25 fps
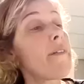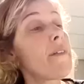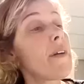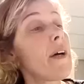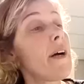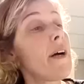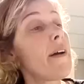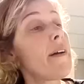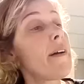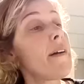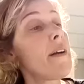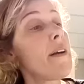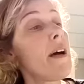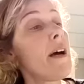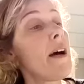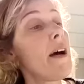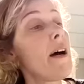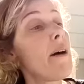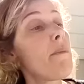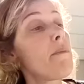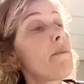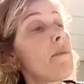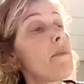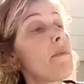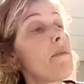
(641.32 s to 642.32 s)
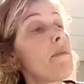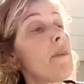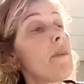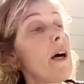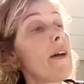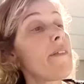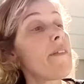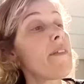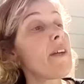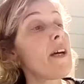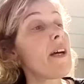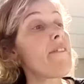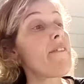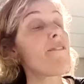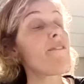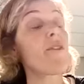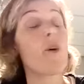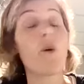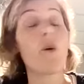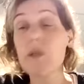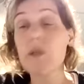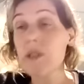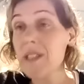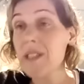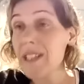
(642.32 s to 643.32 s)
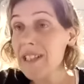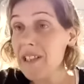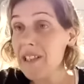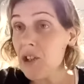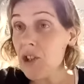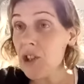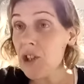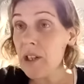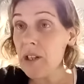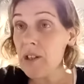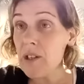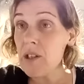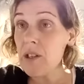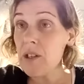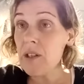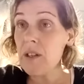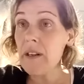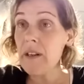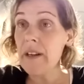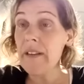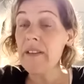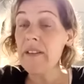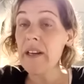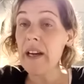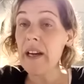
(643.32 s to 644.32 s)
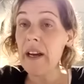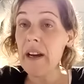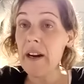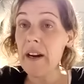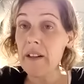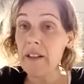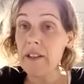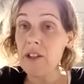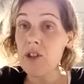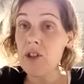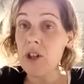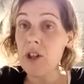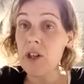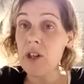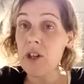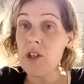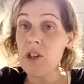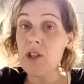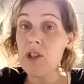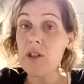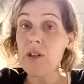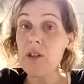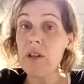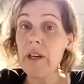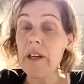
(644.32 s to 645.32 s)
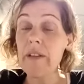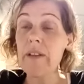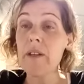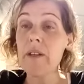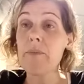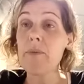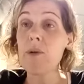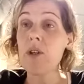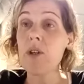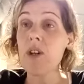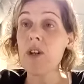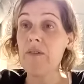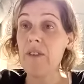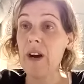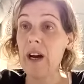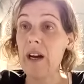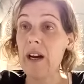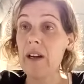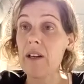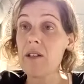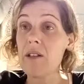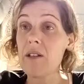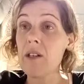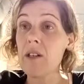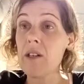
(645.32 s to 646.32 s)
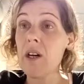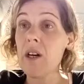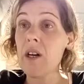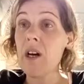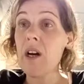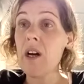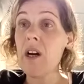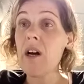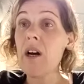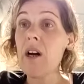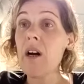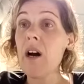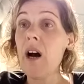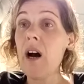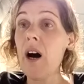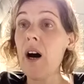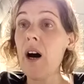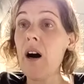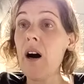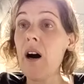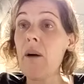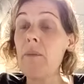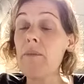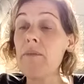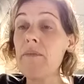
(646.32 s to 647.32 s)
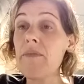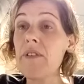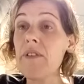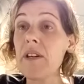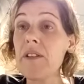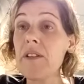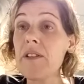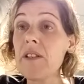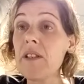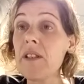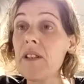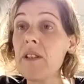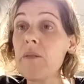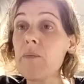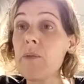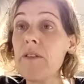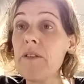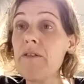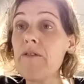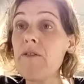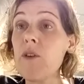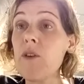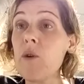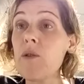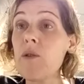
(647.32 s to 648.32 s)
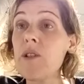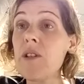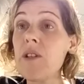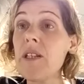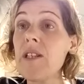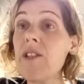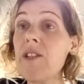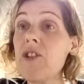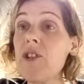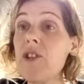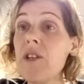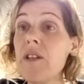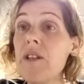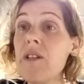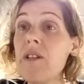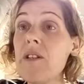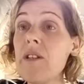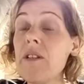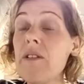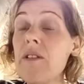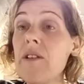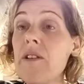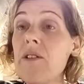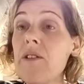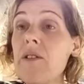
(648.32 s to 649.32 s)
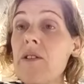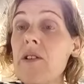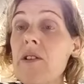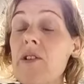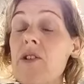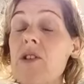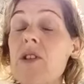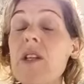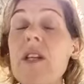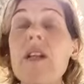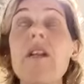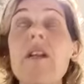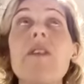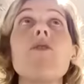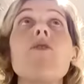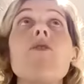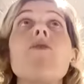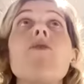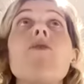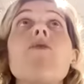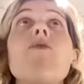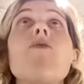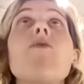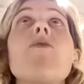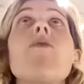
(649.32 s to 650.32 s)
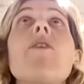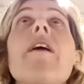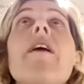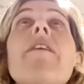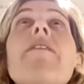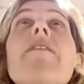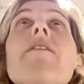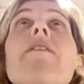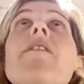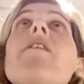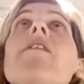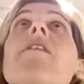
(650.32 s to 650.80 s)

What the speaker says: then false teachings in the early church in the book of Acts. They're dealing with false teachings, and they're saying, you know, that